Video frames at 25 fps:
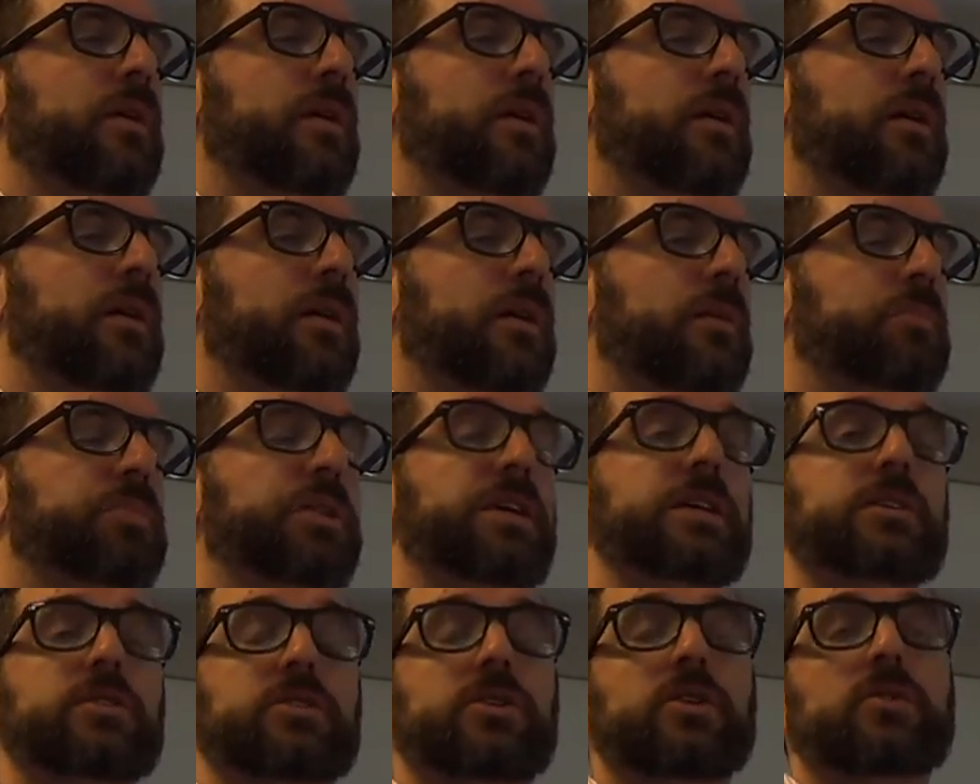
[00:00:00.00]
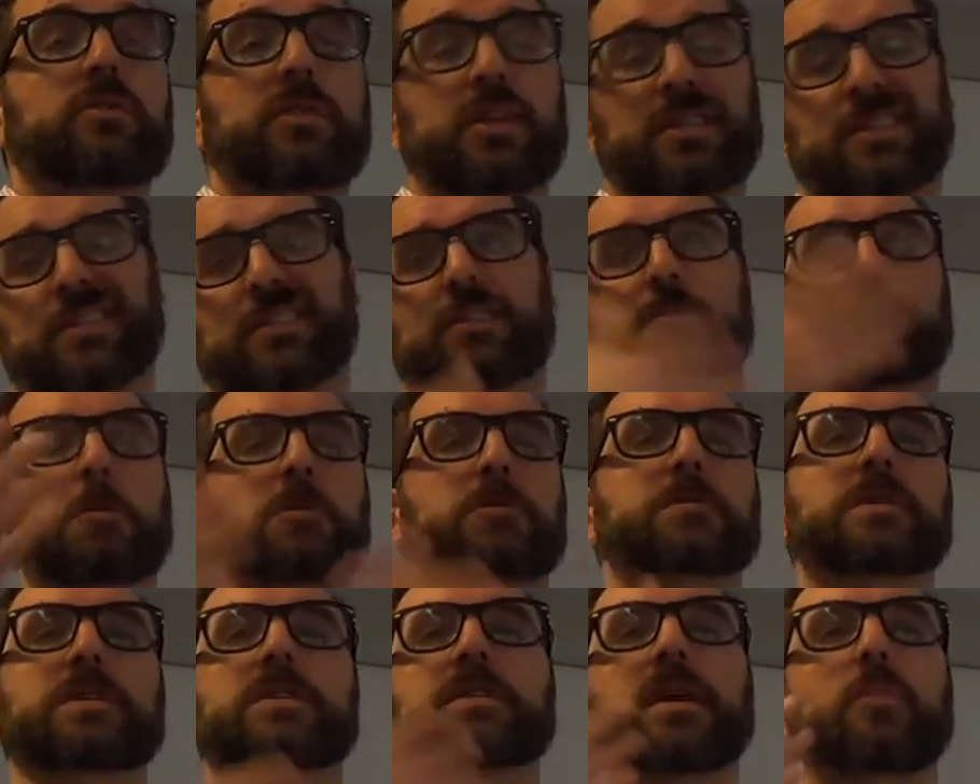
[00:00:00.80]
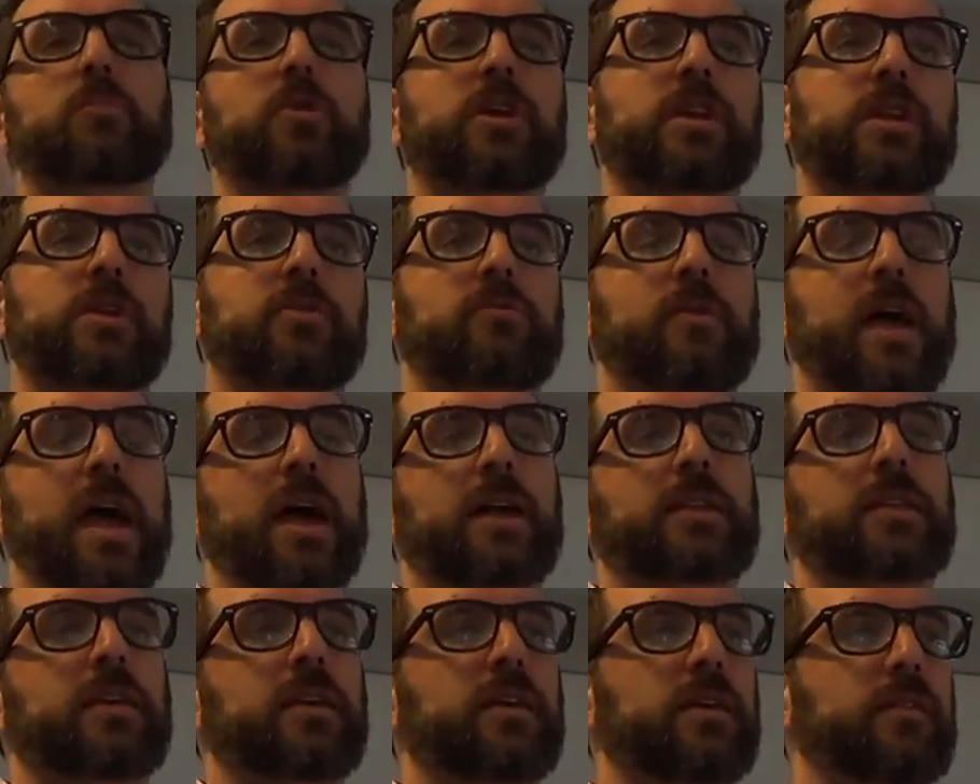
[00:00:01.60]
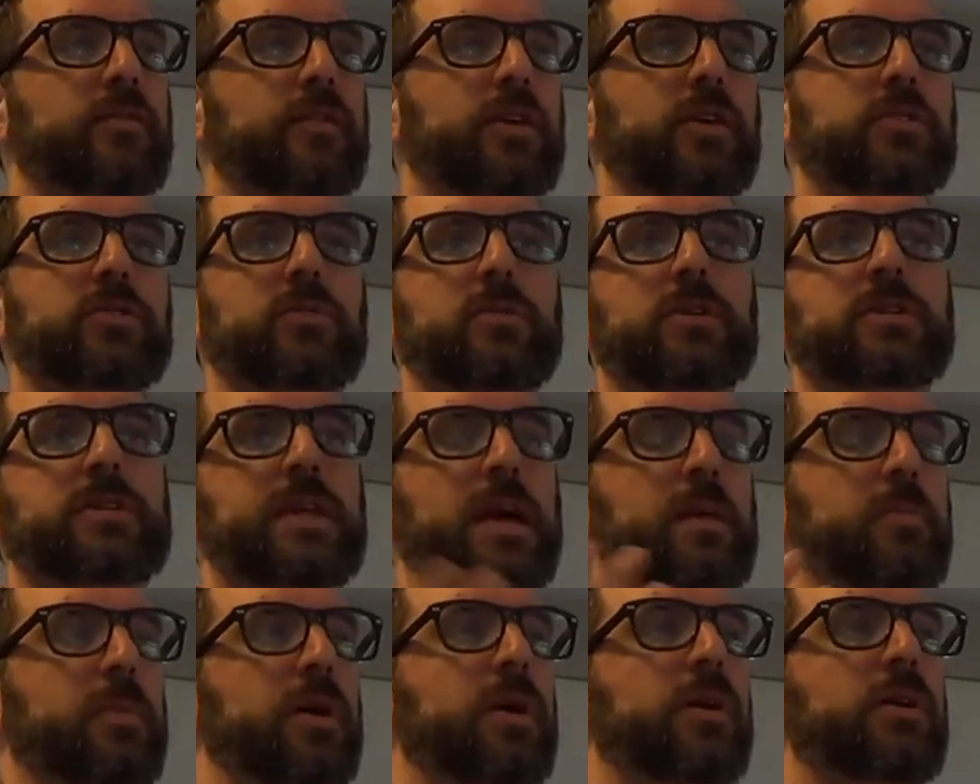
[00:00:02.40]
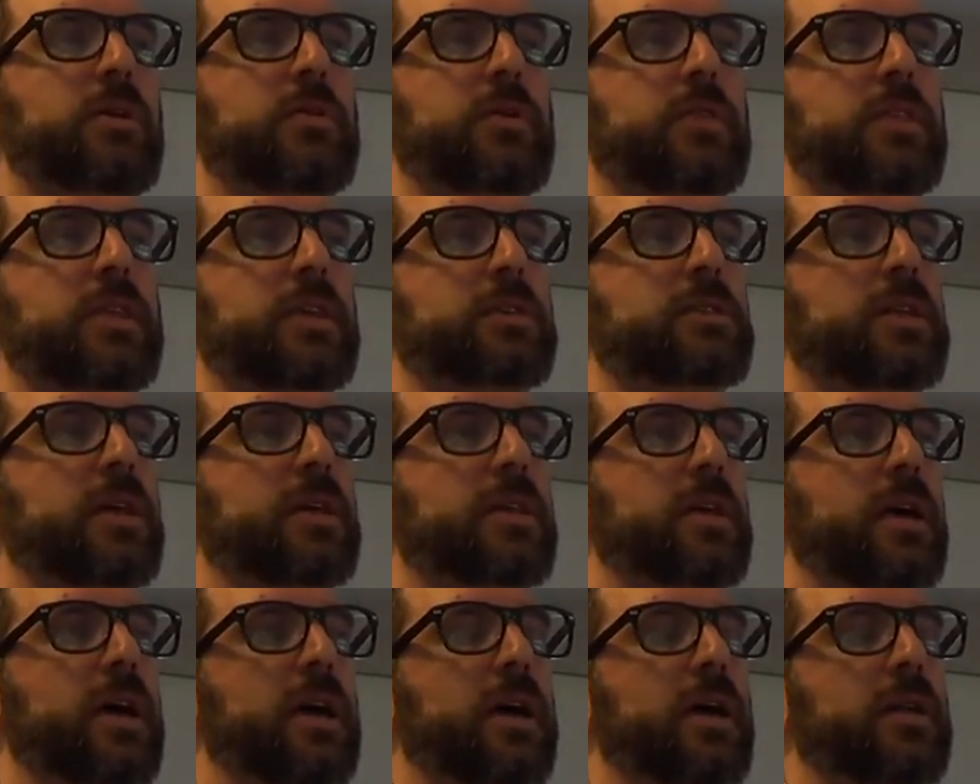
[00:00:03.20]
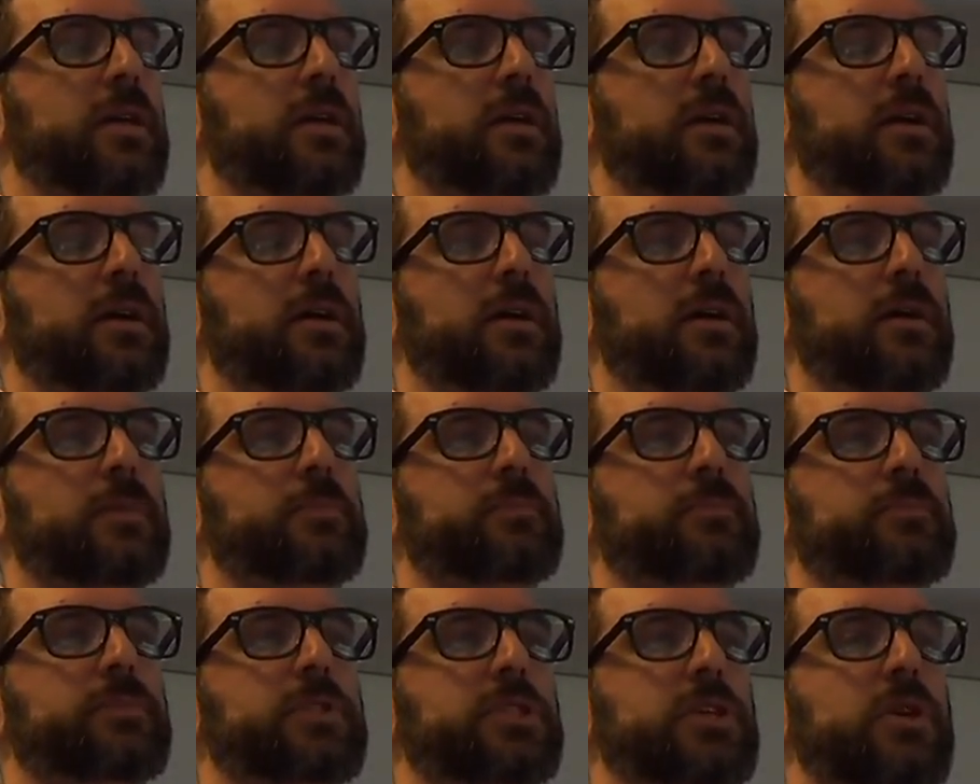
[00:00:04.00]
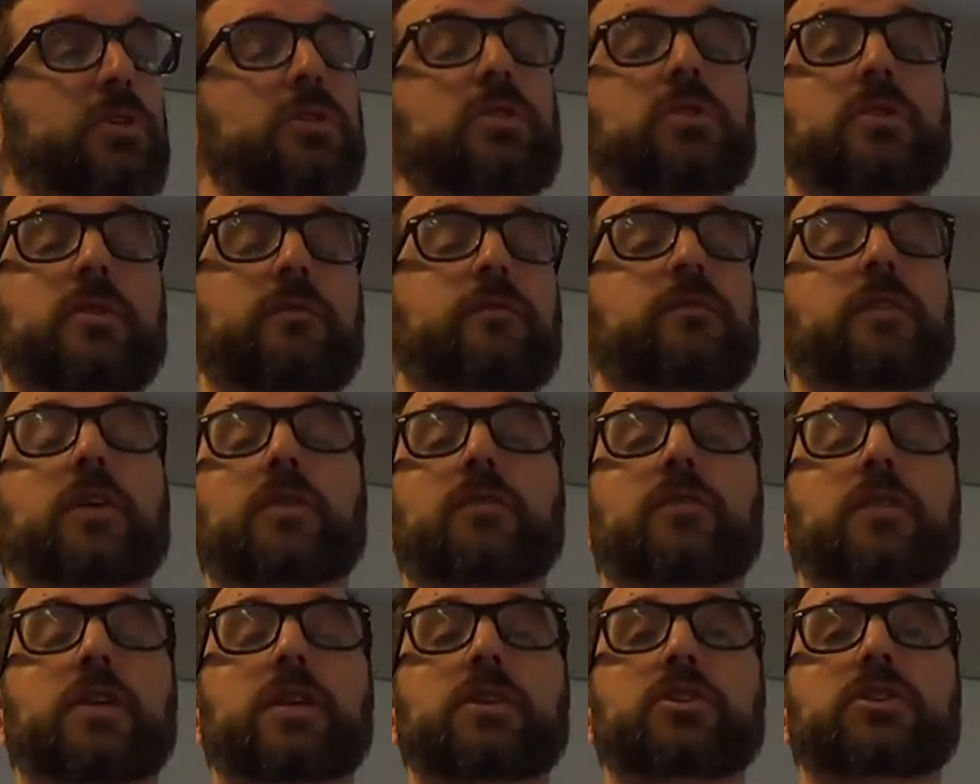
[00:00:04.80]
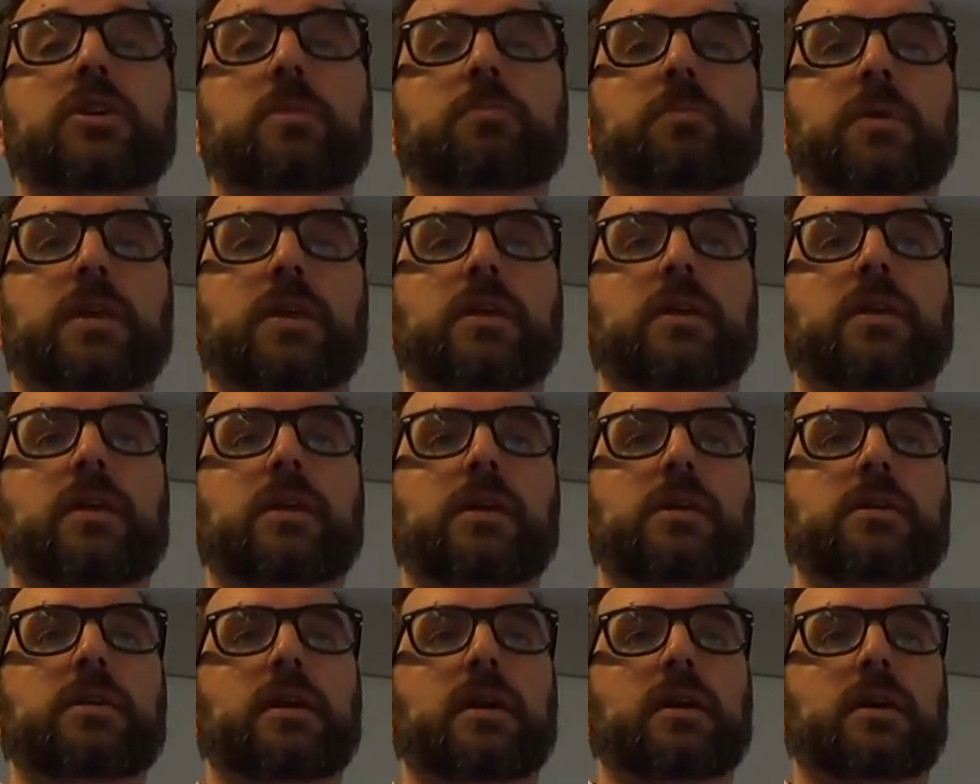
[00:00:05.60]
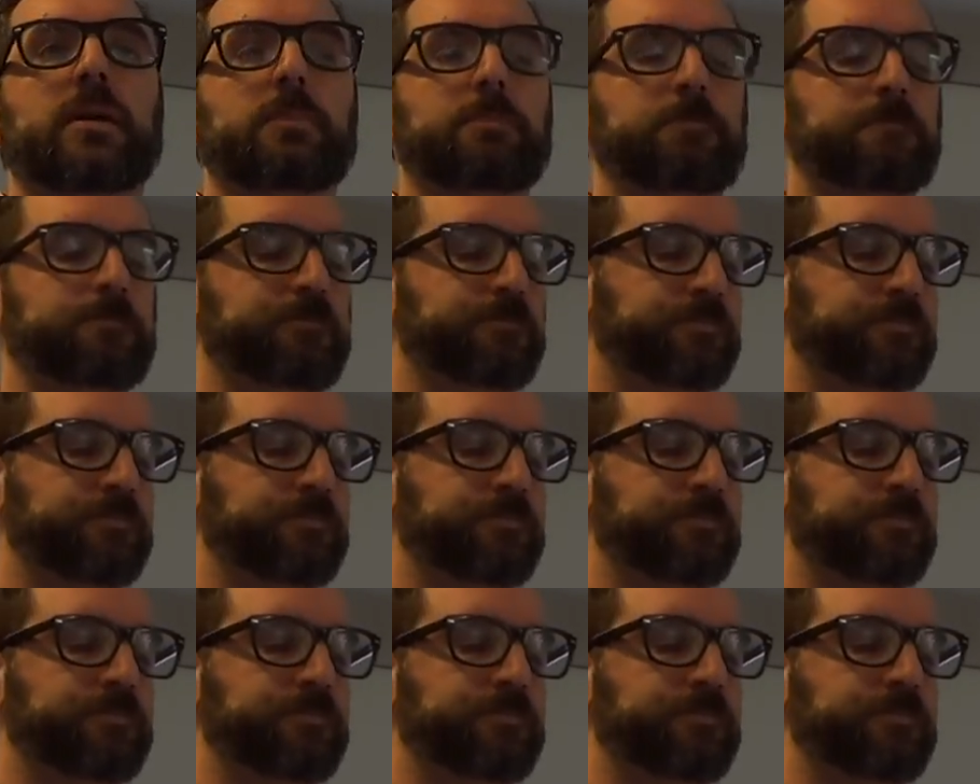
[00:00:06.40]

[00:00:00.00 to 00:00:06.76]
uh, please do. This is supposed to be somewhat interactive, and I'll do a demo and things like that, um, so you can feel free to jump in at any time.